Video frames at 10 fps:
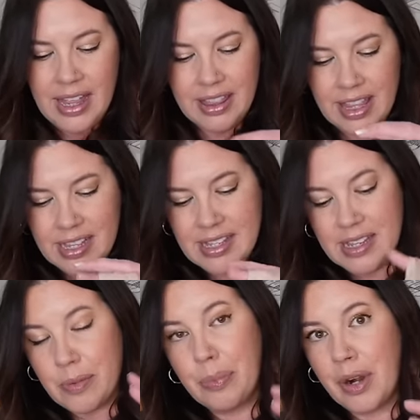This
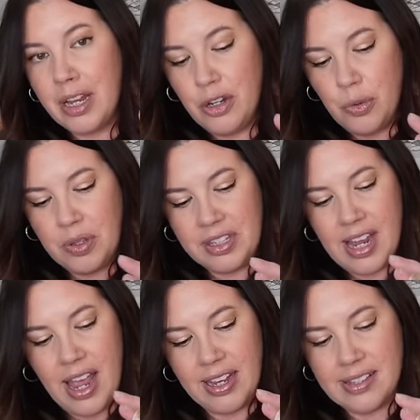is a brand new with
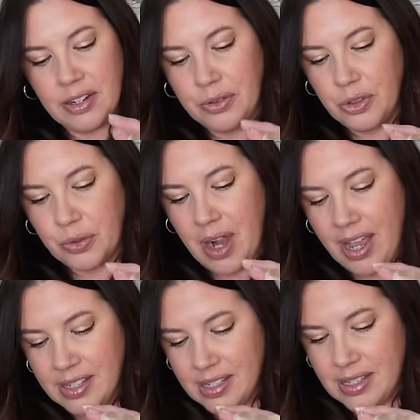tags little
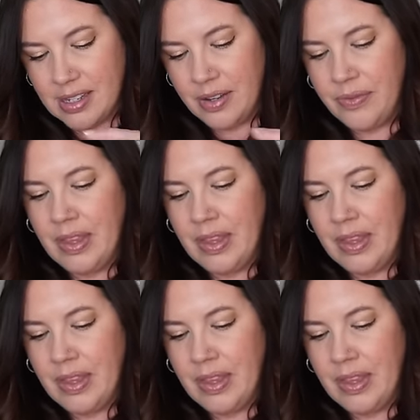dress